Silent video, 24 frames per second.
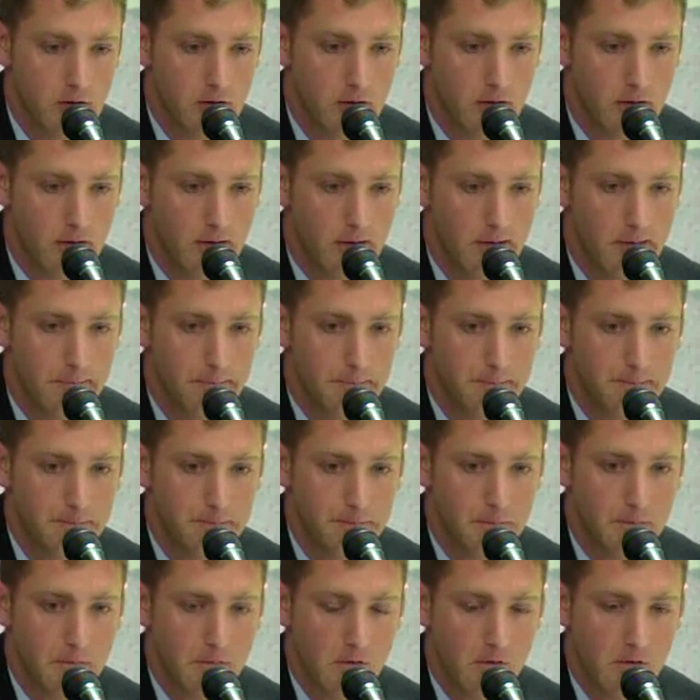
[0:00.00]

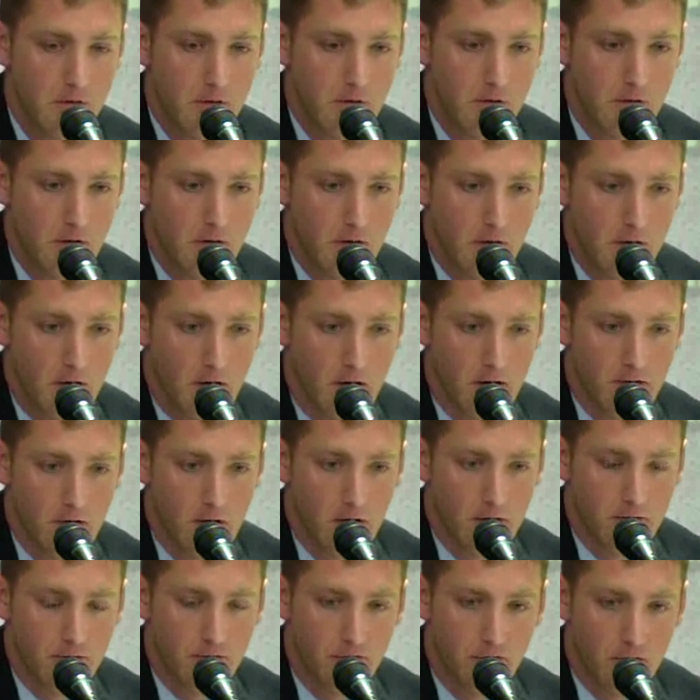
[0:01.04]

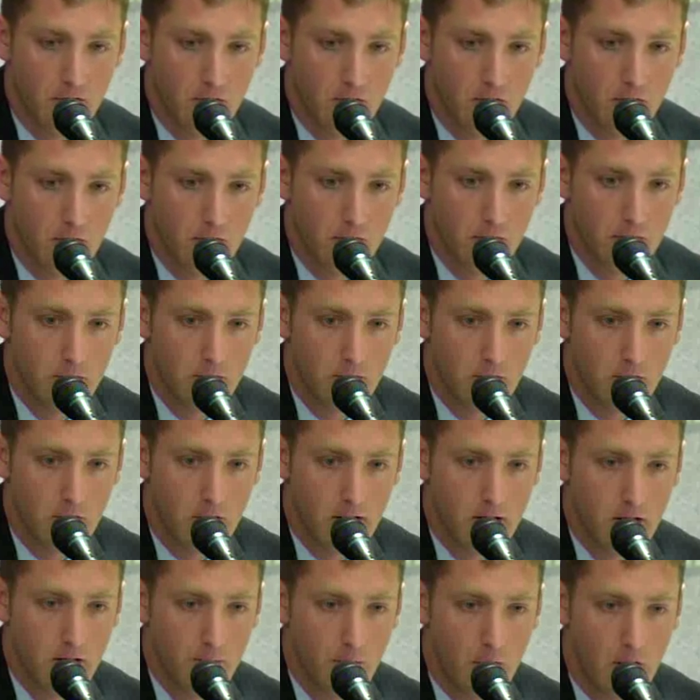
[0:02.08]
I feel
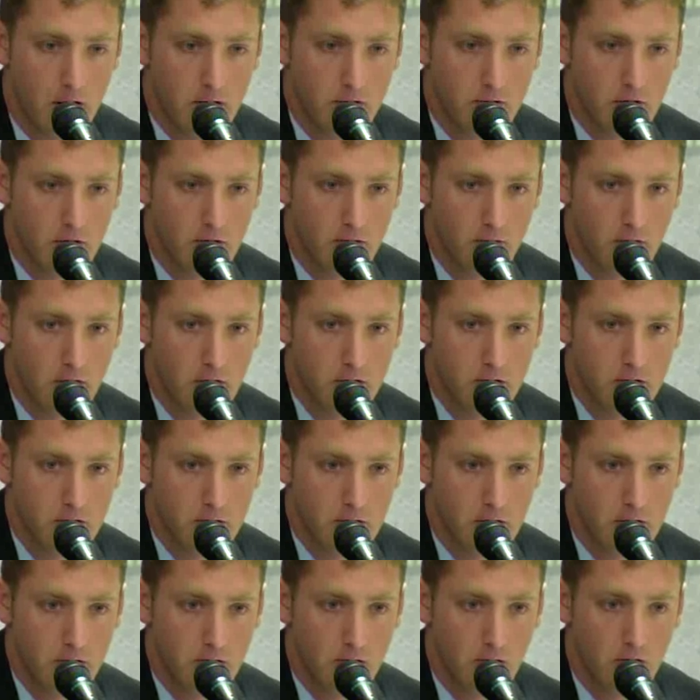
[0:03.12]
getting my
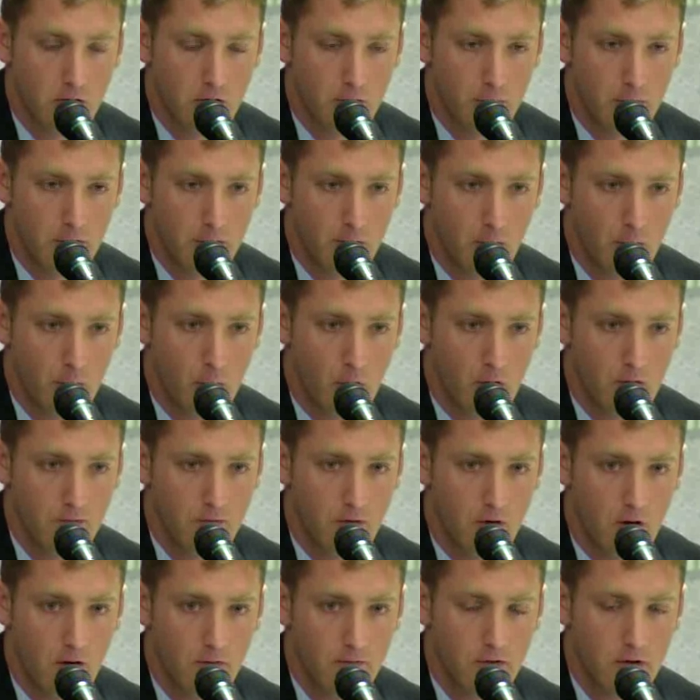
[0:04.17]
generation and younger people more
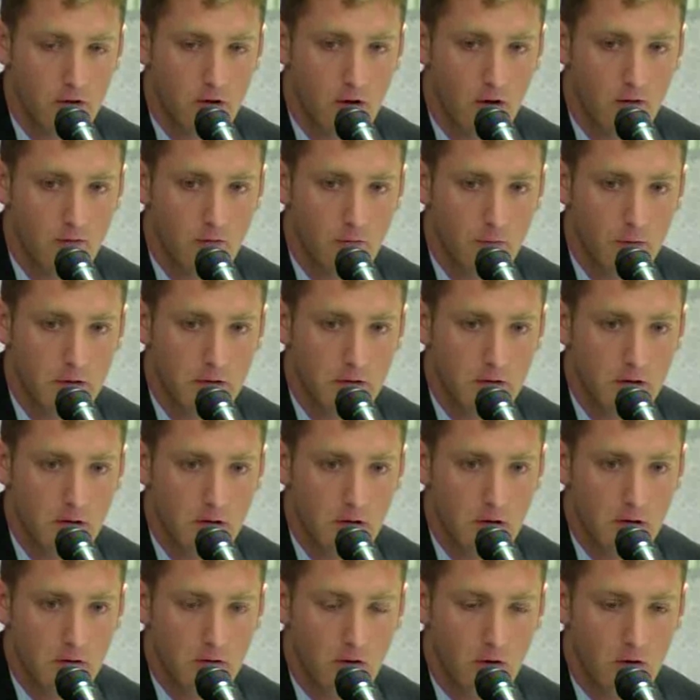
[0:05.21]
involved in government,
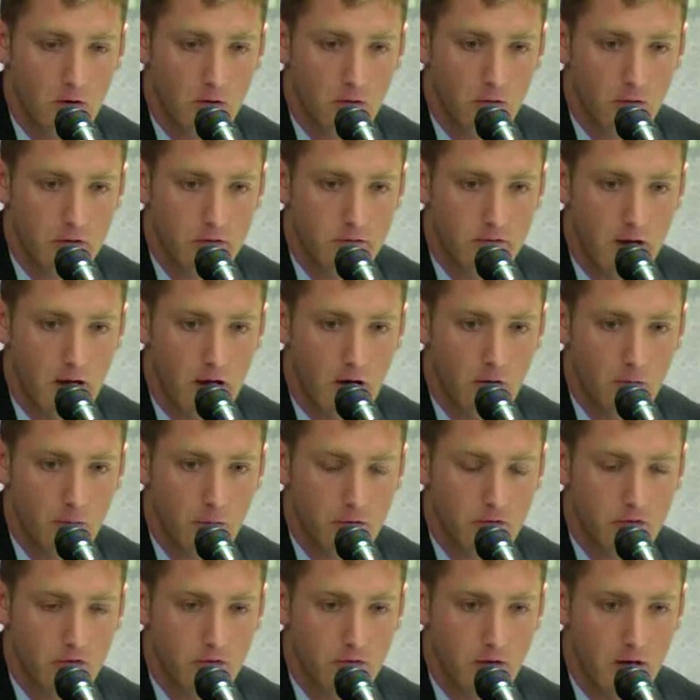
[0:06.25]
not only town
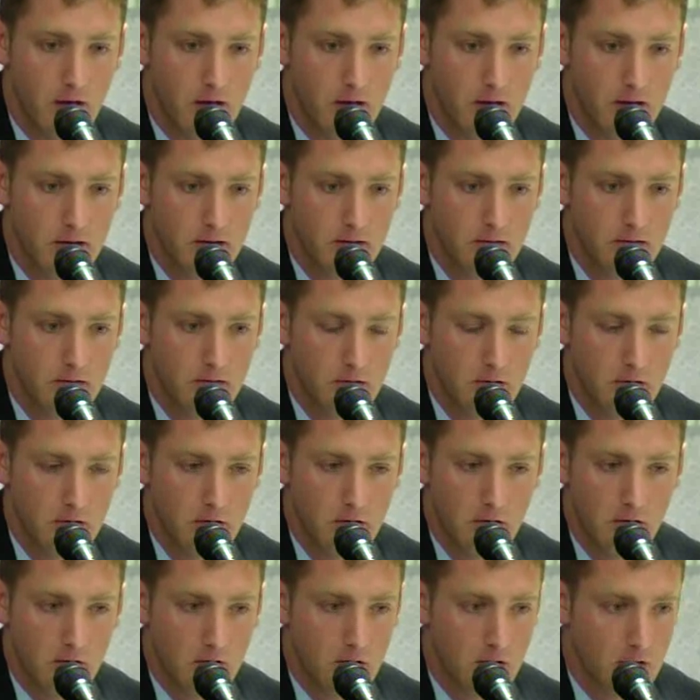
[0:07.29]
but state, and
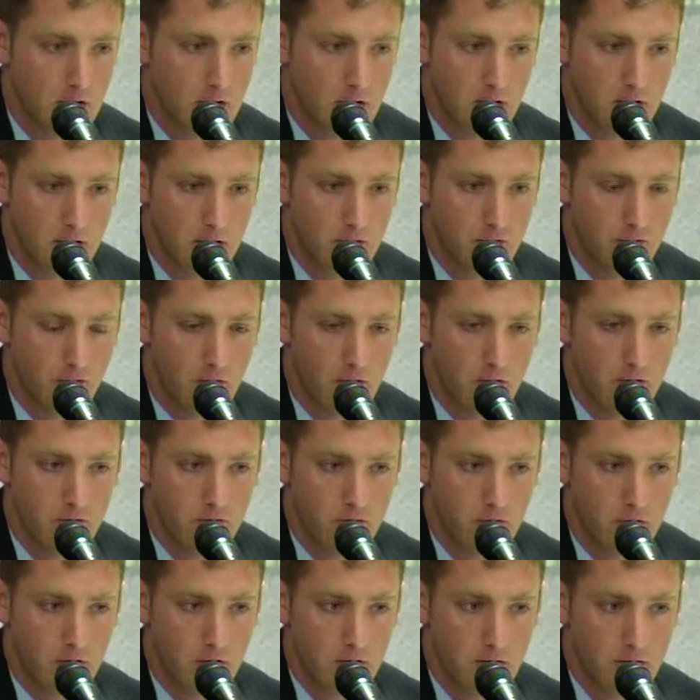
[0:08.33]
as far
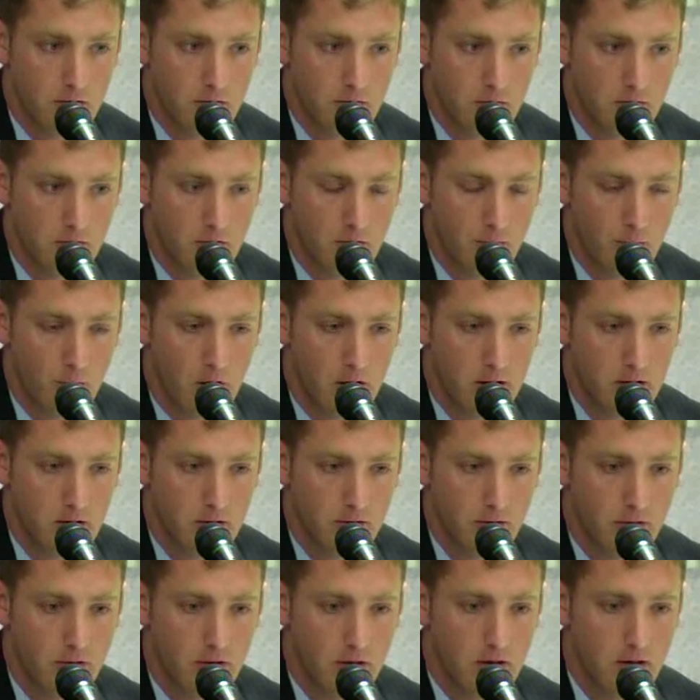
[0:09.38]
as your mind
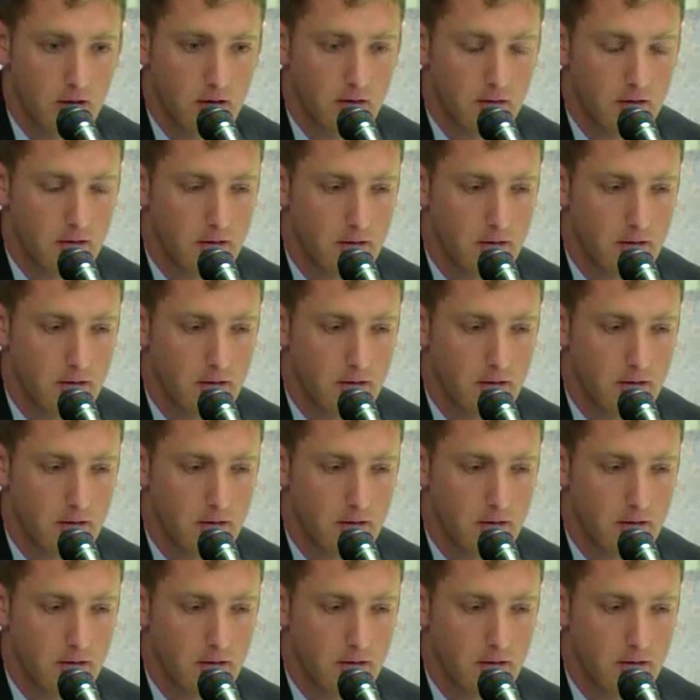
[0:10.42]
can think,